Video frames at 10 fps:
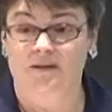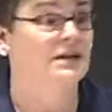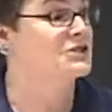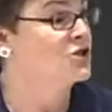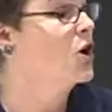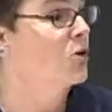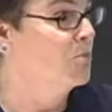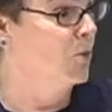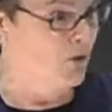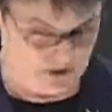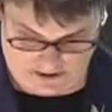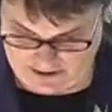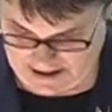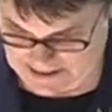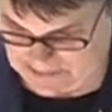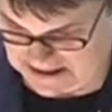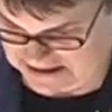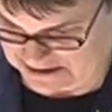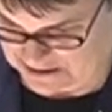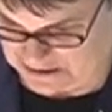It has no moral uh,
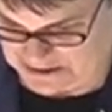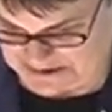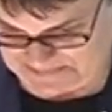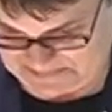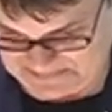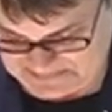meaning at all.